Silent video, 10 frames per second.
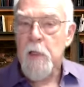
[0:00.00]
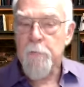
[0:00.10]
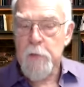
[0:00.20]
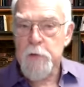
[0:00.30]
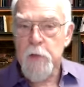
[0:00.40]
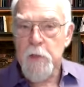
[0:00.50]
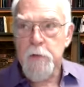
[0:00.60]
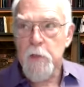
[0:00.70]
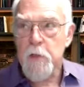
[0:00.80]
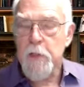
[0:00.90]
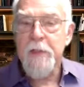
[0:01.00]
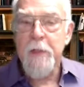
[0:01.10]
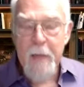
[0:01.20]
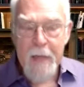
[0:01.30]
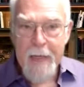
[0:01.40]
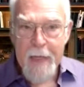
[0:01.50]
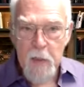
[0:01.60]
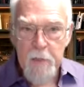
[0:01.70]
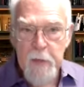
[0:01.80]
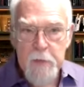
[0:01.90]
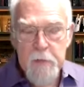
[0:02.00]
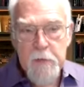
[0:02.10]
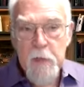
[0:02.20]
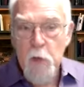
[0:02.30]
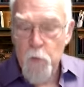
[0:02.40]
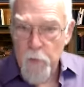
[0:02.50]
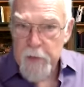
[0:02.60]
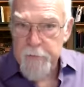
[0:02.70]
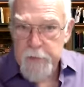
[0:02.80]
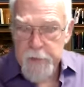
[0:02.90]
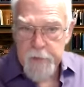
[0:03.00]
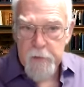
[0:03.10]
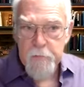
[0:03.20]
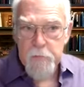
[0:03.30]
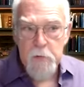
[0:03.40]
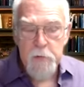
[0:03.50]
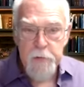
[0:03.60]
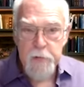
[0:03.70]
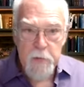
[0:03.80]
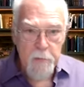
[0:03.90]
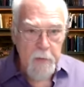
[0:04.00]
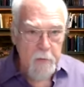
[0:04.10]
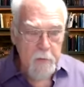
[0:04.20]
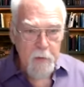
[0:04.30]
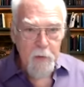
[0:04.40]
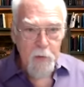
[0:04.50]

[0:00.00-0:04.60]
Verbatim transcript: and if we start to look at the main elements in a creative system, the system that